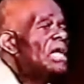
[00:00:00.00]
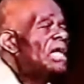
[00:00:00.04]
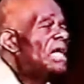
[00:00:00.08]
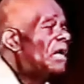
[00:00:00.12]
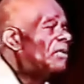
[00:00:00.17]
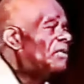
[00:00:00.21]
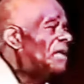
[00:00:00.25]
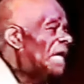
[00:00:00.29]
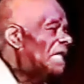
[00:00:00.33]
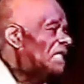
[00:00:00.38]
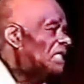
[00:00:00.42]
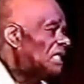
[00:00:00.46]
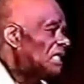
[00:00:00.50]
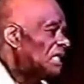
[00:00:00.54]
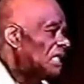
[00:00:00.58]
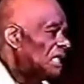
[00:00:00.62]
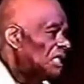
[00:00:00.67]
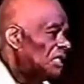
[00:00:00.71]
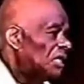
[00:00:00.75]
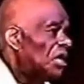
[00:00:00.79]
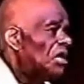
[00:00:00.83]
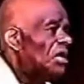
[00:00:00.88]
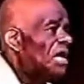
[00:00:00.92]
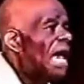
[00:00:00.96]
Now let's
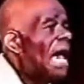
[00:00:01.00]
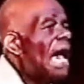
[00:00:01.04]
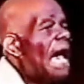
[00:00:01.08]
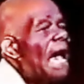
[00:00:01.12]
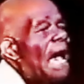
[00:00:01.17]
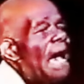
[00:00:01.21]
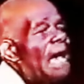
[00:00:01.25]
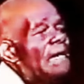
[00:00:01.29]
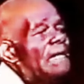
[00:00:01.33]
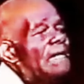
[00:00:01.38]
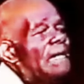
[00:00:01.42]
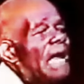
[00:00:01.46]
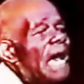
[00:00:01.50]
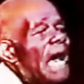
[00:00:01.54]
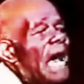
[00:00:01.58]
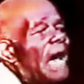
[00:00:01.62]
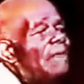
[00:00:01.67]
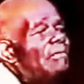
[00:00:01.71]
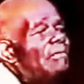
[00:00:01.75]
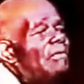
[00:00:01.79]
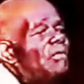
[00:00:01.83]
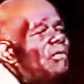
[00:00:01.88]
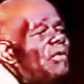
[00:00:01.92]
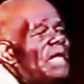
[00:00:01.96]
look at
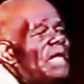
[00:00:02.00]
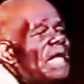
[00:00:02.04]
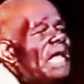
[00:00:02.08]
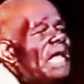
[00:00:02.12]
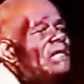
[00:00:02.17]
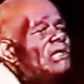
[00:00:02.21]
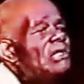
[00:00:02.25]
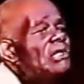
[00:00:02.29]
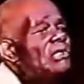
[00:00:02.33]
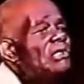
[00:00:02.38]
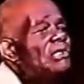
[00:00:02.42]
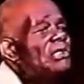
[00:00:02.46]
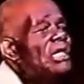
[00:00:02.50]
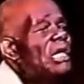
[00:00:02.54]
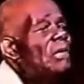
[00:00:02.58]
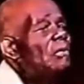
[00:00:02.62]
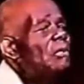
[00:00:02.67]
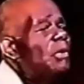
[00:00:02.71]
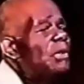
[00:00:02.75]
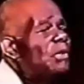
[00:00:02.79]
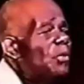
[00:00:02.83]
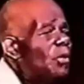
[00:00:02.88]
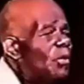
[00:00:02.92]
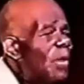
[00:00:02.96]
our
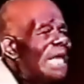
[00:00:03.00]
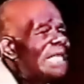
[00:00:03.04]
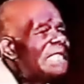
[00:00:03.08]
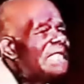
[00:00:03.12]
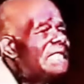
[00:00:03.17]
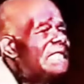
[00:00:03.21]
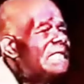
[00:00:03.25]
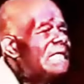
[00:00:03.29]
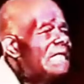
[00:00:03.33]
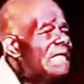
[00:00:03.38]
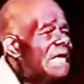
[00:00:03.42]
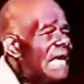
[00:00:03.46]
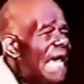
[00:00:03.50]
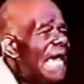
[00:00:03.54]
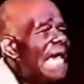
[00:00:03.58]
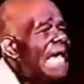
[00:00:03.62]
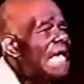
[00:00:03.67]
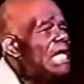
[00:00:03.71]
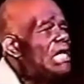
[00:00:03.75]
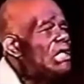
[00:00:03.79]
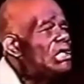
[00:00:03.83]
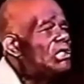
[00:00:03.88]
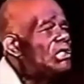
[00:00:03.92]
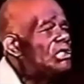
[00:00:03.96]
relationship with Western
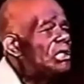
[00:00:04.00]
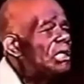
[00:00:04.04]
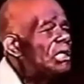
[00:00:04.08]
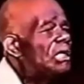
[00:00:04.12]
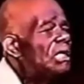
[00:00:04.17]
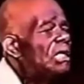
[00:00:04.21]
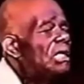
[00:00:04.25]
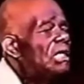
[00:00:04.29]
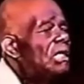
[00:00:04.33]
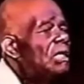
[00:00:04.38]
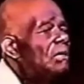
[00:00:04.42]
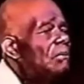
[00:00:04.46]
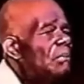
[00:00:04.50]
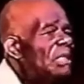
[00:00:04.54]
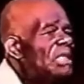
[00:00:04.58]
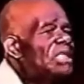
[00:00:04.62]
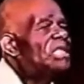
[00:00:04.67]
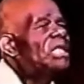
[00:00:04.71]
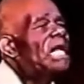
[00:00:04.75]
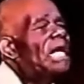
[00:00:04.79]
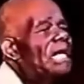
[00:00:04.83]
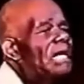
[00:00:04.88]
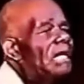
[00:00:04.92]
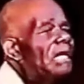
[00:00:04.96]
Asia,
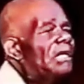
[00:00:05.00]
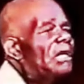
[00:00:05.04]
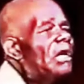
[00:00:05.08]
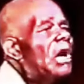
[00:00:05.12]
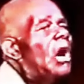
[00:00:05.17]
mistakenly